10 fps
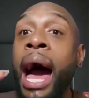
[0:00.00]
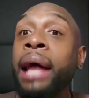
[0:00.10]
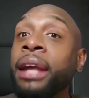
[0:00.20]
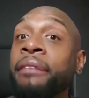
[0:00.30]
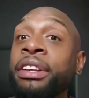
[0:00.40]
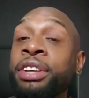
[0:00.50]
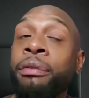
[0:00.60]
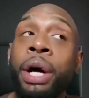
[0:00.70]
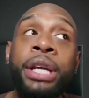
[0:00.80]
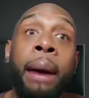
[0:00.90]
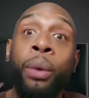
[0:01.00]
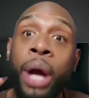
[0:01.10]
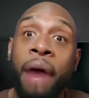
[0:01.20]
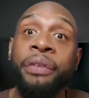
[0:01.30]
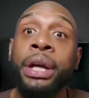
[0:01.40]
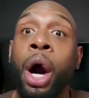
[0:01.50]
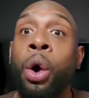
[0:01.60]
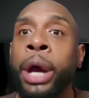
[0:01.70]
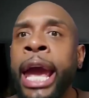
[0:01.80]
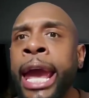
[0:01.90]
I love each and every one of y'all. We all finna
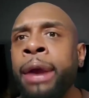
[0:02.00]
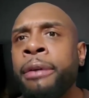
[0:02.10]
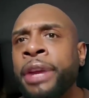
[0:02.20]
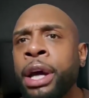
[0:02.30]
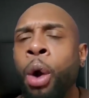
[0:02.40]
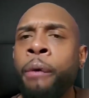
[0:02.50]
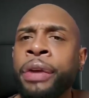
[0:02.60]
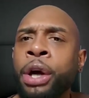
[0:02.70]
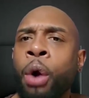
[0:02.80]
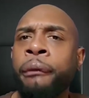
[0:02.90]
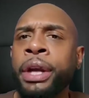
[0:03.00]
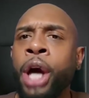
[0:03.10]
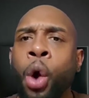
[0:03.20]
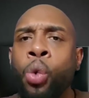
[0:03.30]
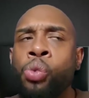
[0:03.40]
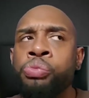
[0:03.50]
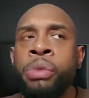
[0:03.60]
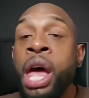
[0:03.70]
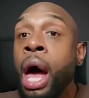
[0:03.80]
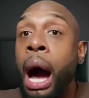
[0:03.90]
go, okay? We're finna go, we're finna go, we're finna go.
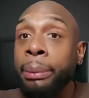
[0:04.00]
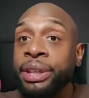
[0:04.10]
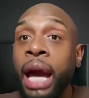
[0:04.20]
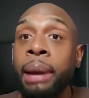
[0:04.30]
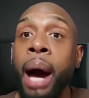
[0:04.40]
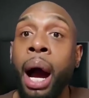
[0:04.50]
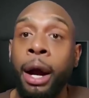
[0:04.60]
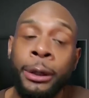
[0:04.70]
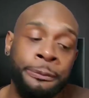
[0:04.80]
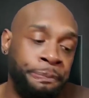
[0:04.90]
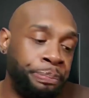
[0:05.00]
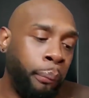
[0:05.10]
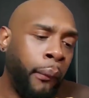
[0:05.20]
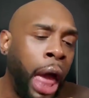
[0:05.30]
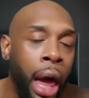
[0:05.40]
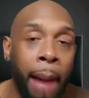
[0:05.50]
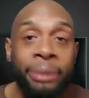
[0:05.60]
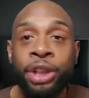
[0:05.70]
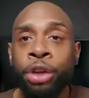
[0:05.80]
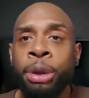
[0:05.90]
I'm gonna see y'all tomorrow.
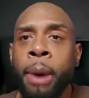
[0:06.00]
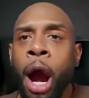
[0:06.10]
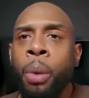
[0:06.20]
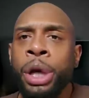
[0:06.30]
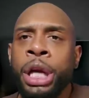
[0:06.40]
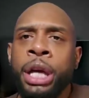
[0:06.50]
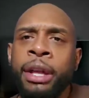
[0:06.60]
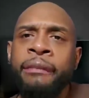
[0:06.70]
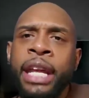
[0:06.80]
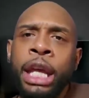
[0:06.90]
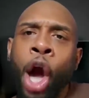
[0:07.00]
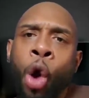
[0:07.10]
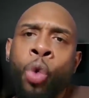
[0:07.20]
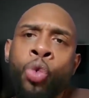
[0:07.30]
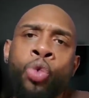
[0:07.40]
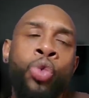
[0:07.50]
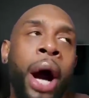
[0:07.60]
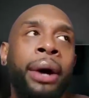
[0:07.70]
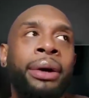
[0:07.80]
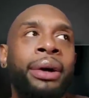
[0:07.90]
I'm gonna see you tomorrow with another video.
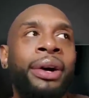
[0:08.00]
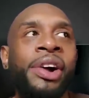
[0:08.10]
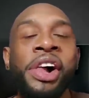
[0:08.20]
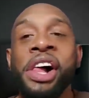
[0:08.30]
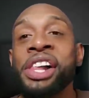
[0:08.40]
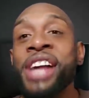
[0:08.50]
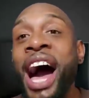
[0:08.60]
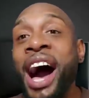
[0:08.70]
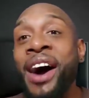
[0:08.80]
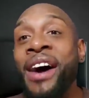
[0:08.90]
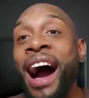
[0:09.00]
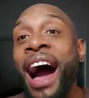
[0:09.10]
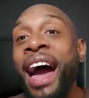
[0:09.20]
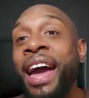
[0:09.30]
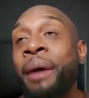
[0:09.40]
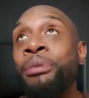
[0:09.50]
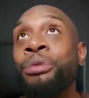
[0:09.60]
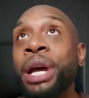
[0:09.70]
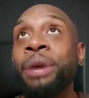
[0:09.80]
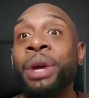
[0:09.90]
Y'all, I
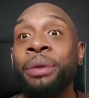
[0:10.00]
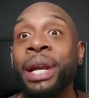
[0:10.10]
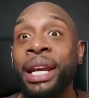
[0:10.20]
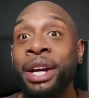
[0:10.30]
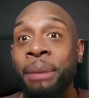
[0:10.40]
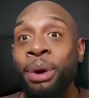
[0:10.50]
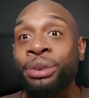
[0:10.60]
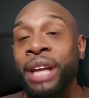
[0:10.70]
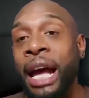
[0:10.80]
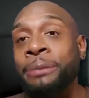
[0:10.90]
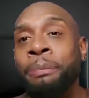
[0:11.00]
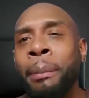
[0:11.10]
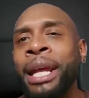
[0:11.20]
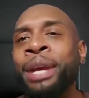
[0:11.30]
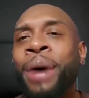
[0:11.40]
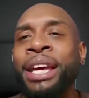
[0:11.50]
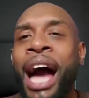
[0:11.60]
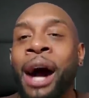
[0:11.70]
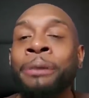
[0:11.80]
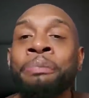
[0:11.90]
am really, really, really in a good mood today. But
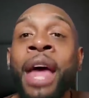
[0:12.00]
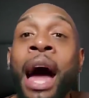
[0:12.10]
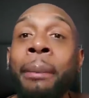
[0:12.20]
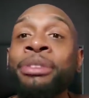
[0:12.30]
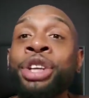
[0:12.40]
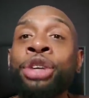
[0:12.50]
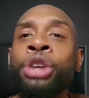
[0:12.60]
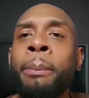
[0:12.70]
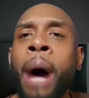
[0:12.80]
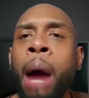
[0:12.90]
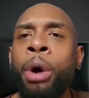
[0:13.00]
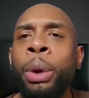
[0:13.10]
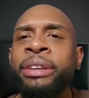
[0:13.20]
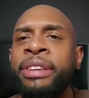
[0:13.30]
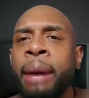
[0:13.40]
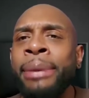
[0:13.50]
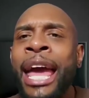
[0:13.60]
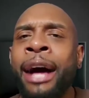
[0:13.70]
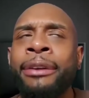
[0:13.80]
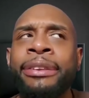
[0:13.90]
anyway, y'all, I'm gonna see you tomorrow with
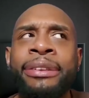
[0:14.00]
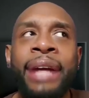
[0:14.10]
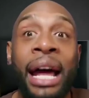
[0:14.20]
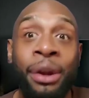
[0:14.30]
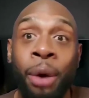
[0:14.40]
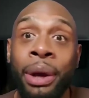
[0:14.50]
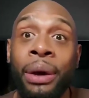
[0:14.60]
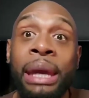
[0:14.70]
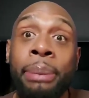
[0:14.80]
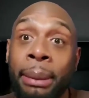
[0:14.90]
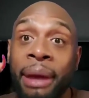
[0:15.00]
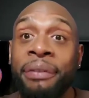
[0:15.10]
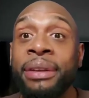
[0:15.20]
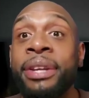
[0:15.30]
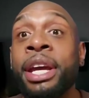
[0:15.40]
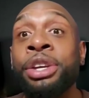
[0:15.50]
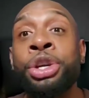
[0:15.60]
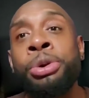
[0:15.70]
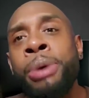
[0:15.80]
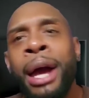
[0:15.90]
something else. I know we're gonna eat, but I'm not gonna tell
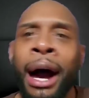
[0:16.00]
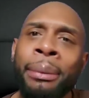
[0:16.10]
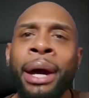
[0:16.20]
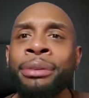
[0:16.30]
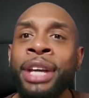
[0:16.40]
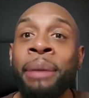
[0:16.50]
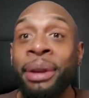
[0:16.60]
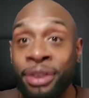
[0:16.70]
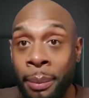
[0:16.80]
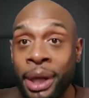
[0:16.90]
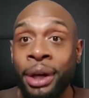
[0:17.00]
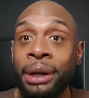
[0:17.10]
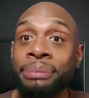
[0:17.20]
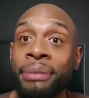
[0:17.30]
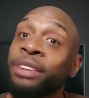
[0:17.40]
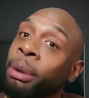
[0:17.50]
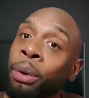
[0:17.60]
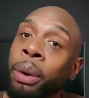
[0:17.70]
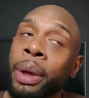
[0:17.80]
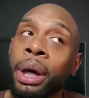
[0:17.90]
you. I'm not gonna tell you, but it's gonna be good. It's
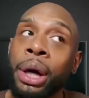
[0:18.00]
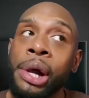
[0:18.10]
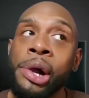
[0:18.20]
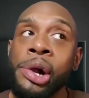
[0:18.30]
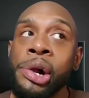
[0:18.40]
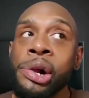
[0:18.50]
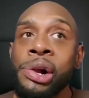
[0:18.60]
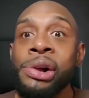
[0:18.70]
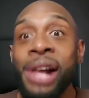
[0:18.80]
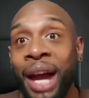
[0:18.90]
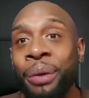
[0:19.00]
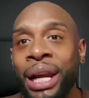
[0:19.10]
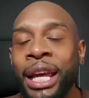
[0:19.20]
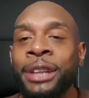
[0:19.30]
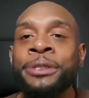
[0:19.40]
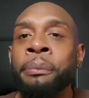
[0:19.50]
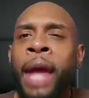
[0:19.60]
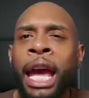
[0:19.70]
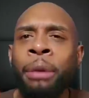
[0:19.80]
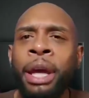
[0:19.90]
gonna be real, real good. It really is.
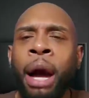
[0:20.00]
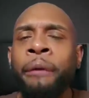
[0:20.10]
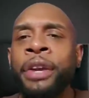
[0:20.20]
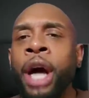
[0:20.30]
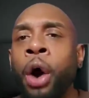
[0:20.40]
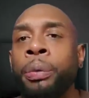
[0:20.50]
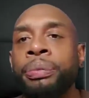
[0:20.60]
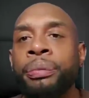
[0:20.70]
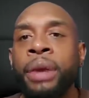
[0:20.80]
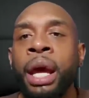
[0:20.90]
Anyway, y'all, we gonna go.